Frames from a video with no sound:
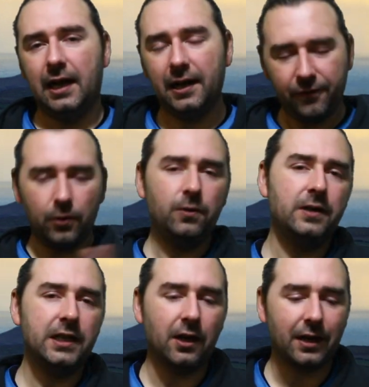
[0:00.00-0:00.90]
I've
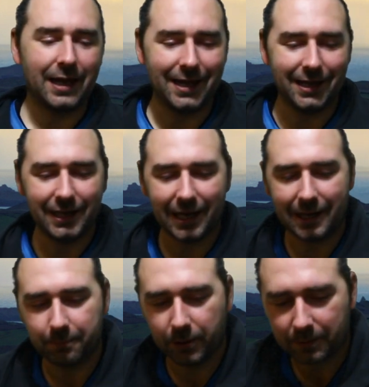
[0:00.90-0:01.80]
already gone ahead
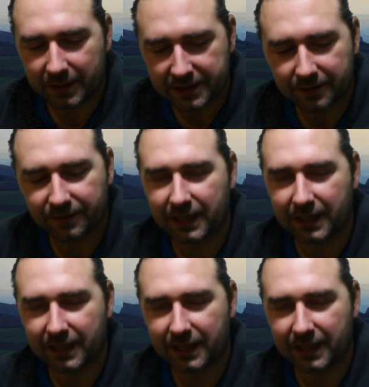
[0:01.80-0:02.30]
and poured myself a